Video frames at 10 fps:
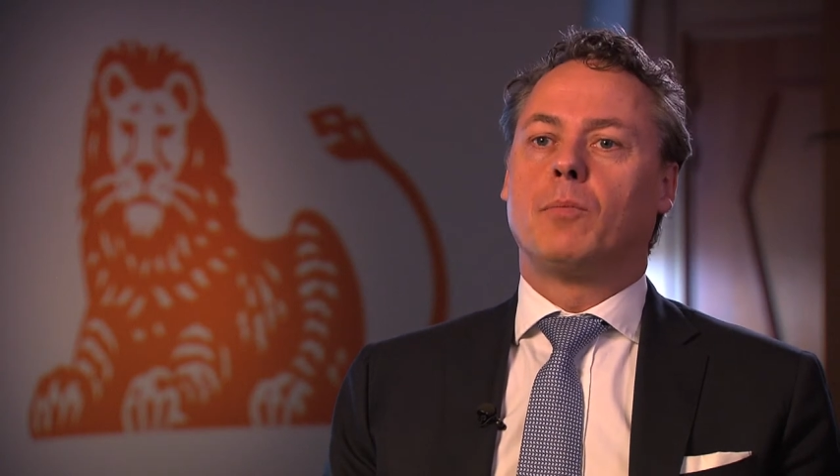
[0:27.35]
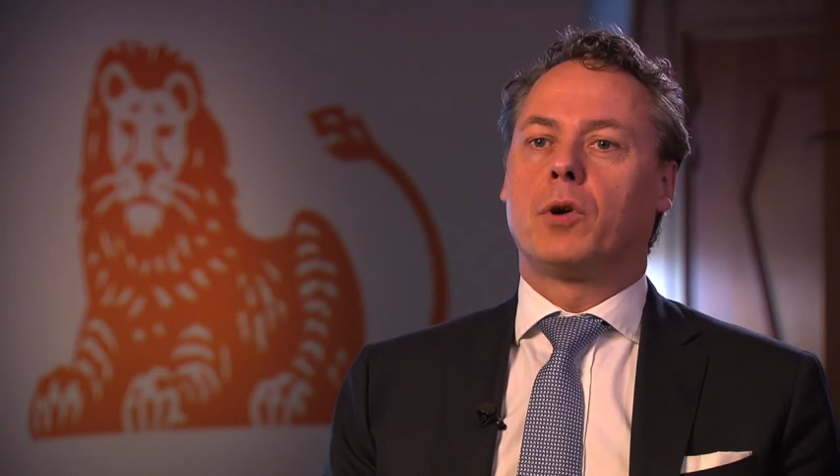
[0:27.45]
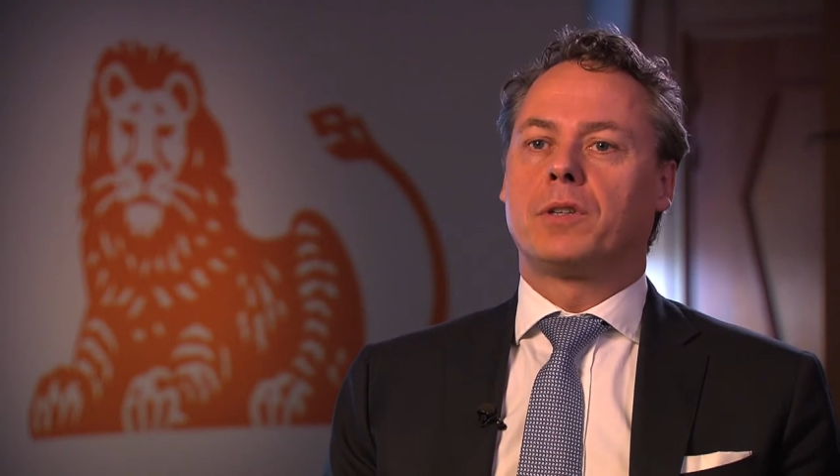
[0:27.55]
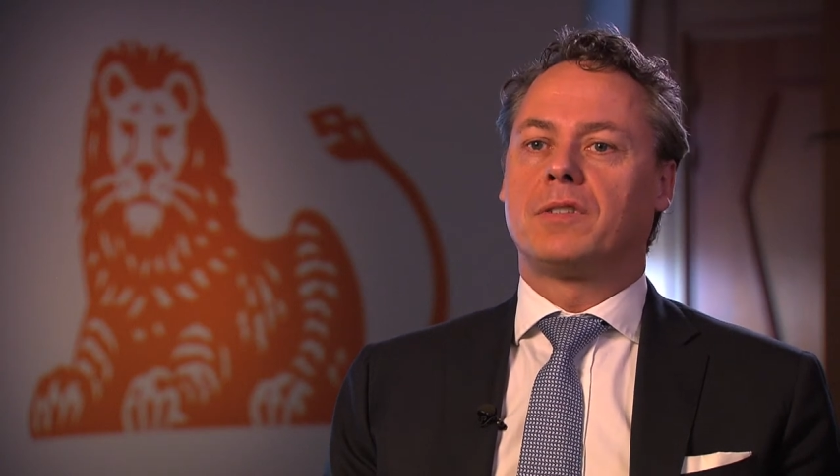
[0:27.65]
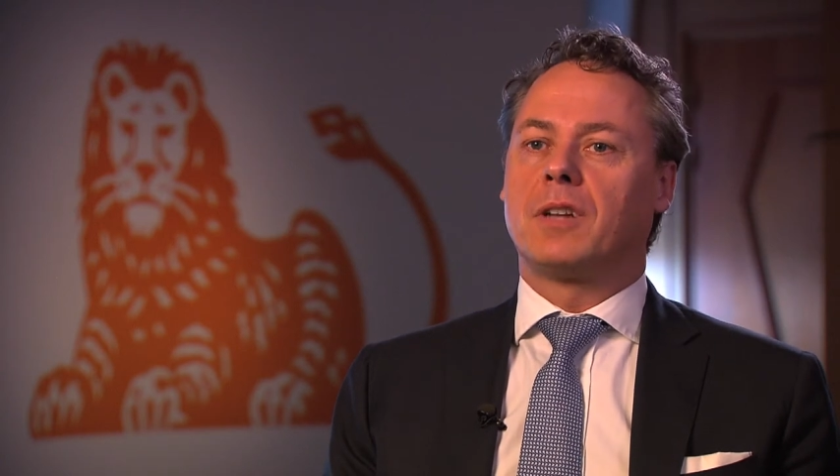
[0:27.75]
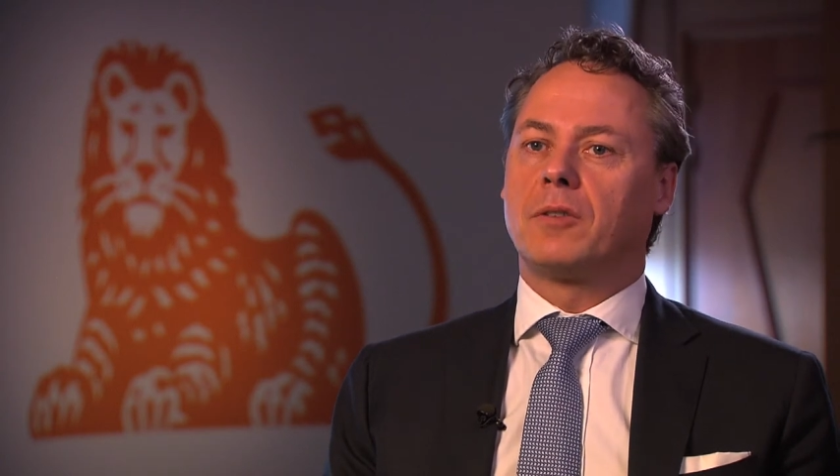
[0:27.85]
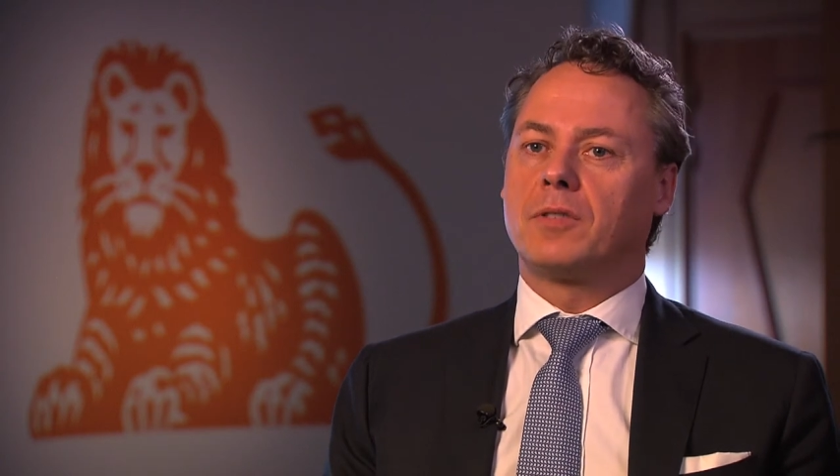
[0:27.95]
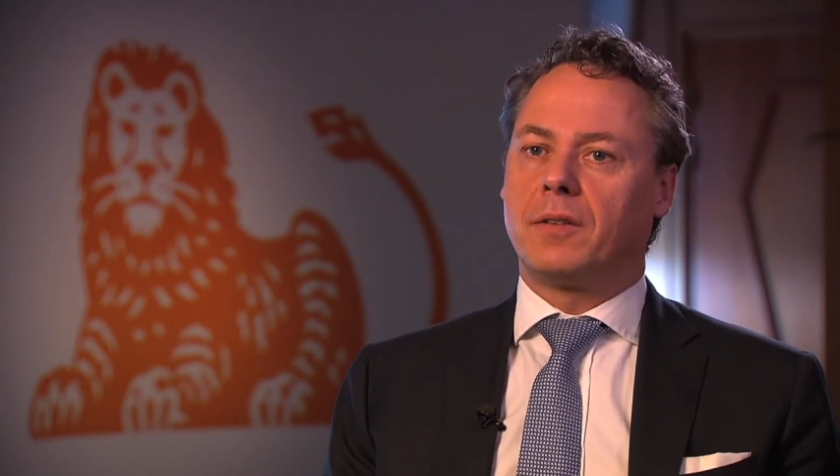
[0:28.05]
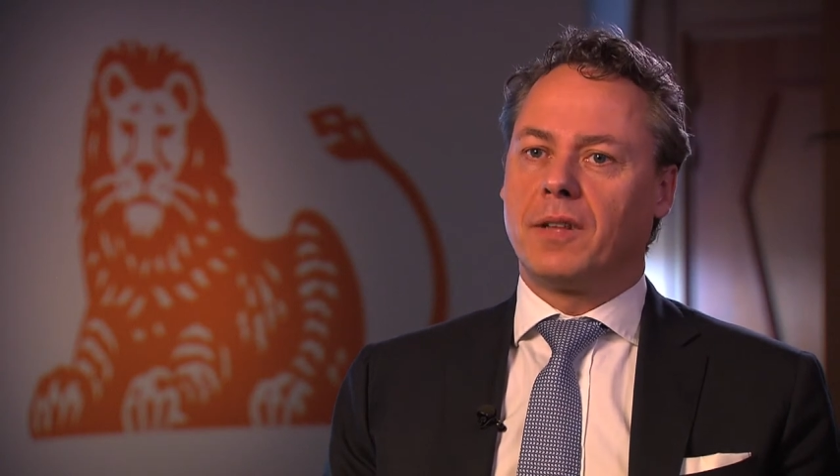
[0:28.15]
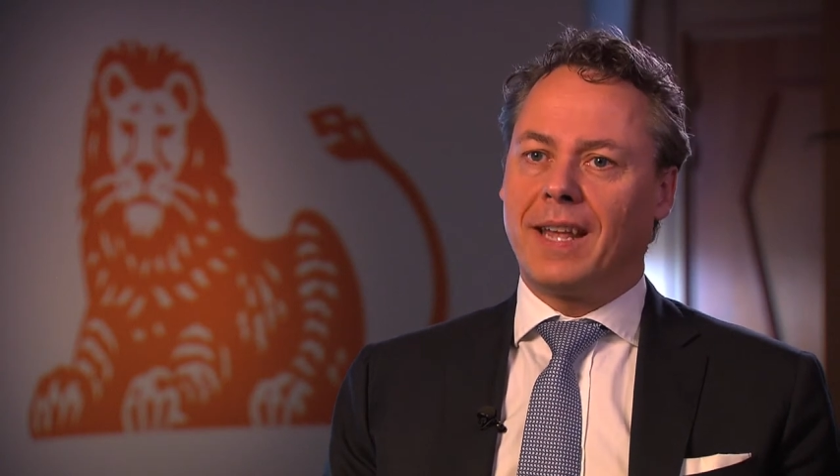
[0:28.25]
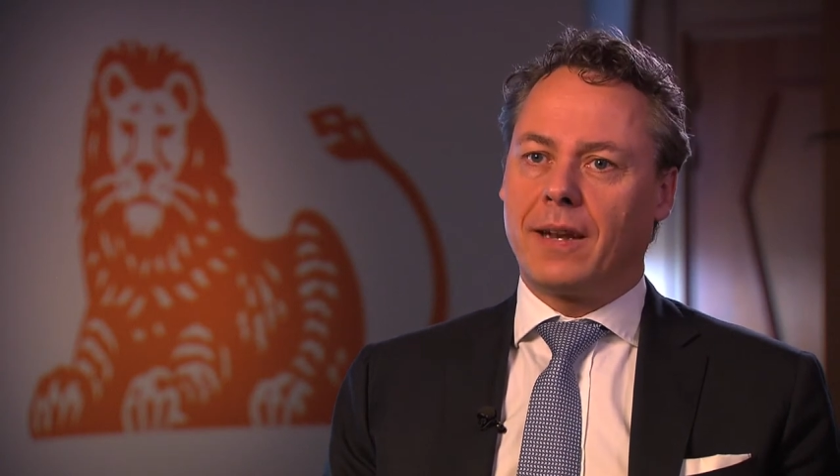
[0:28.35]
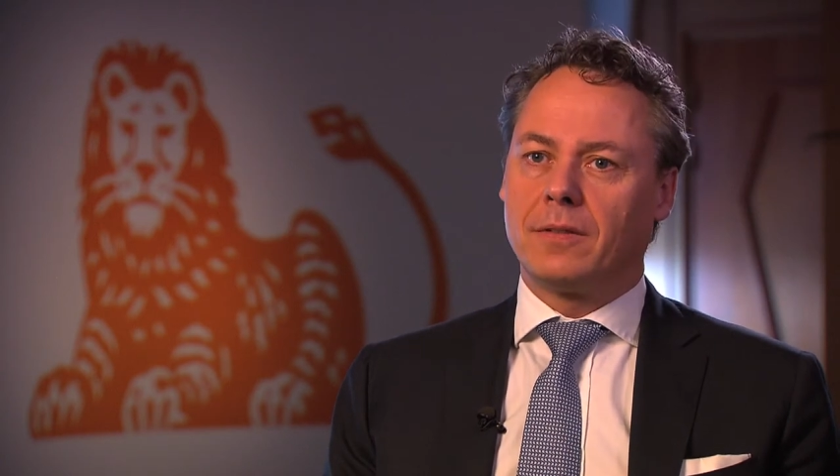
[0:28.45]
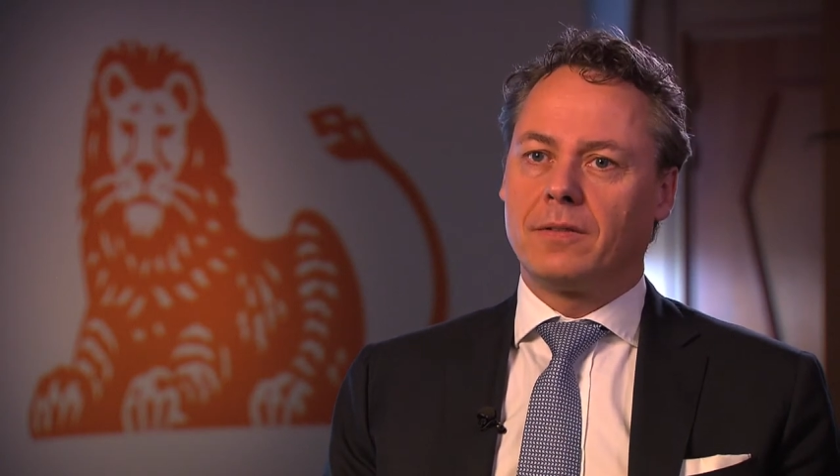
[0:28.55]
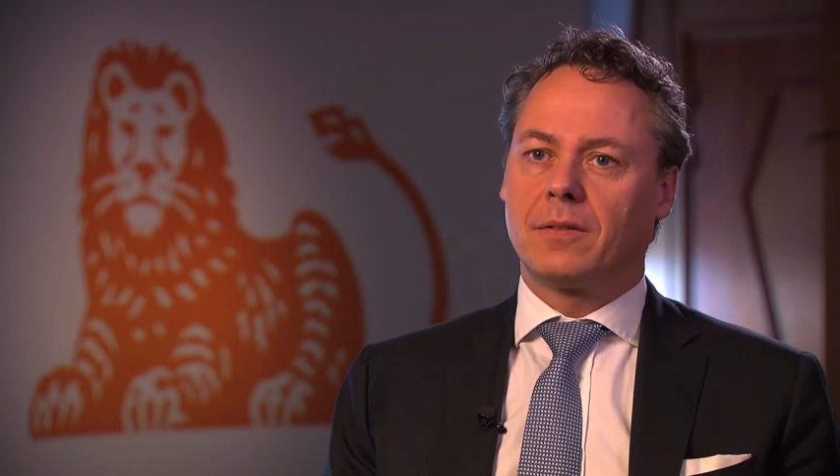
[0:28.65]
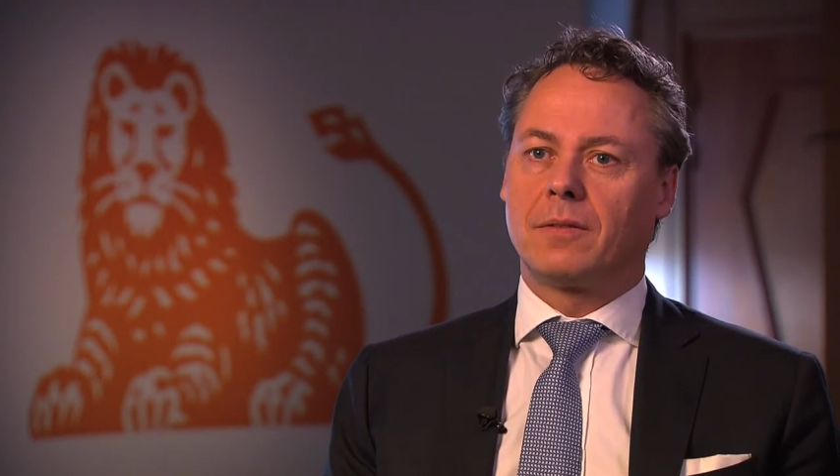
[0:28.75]
mortgages outside of the
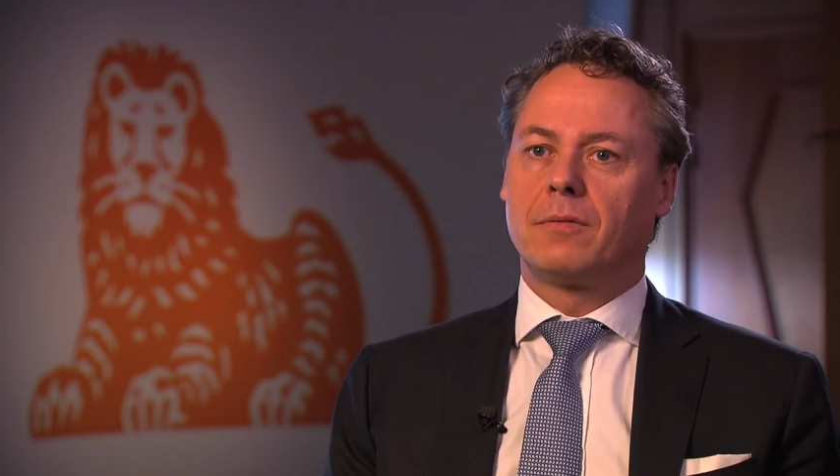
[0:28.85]
Netherlands,